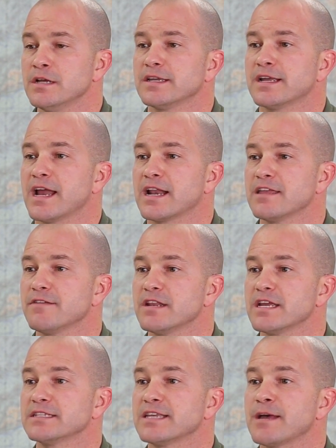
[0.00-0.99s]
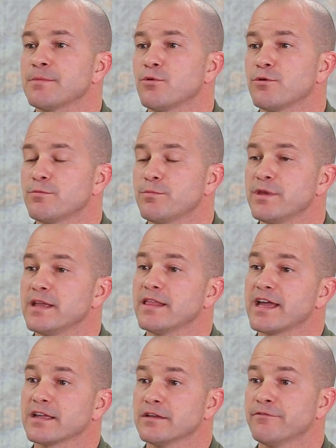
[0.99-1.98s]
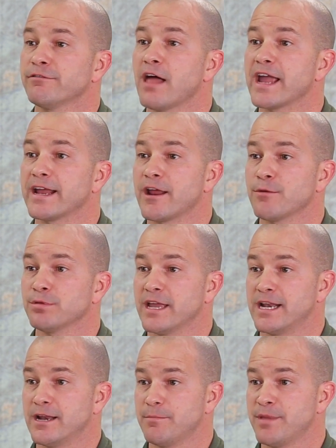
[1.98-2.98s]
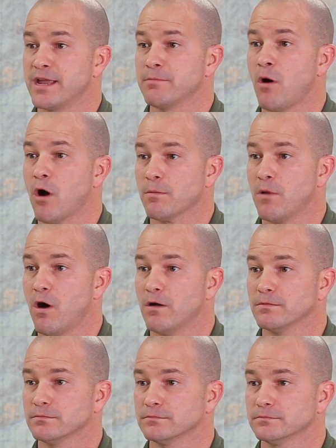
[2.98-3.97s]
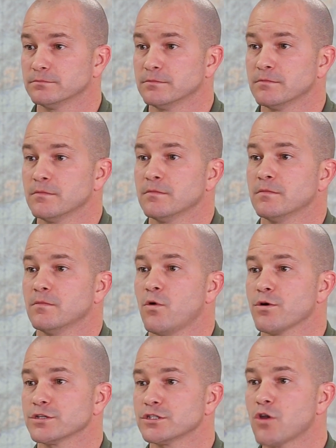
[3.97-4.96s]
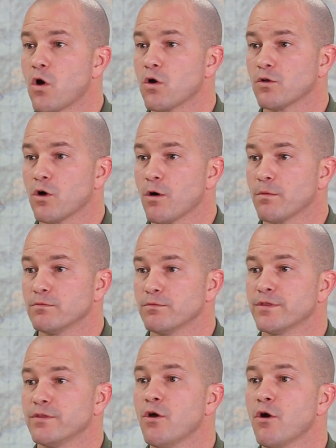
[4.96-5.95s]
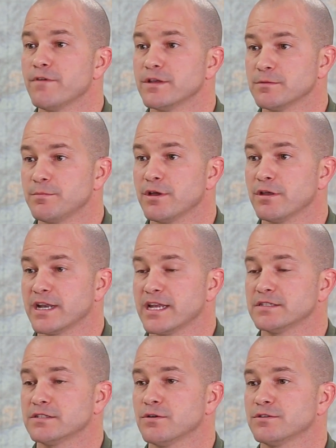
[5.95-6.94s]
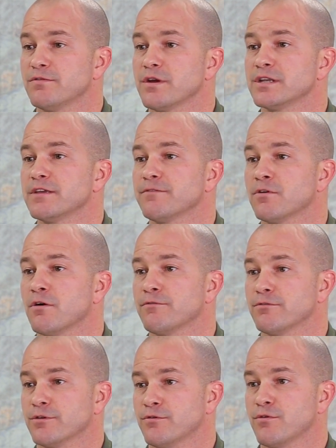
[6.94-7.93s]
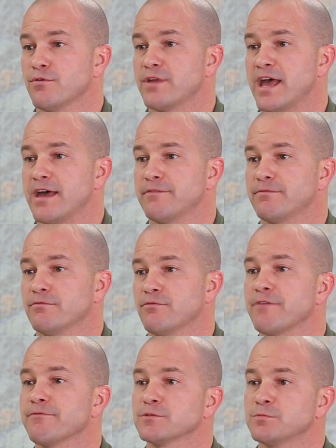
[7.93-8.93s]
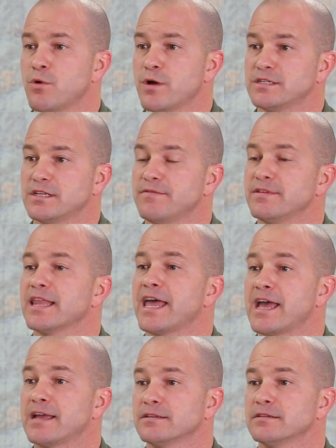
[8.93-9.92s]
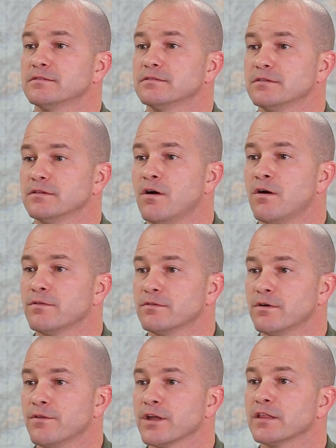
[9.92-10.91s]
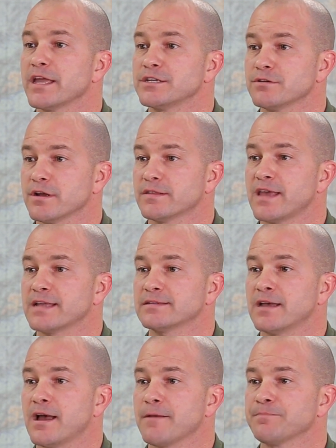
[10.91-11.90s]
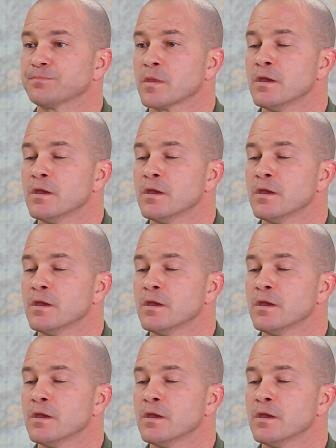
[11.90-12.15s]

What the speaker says: To kind of give you an example, it would be like flying an airplane in a ping pong ball or a snow globe with no visibility. So it's very difficult for the crew to have reference points and even land on the glacier at that time.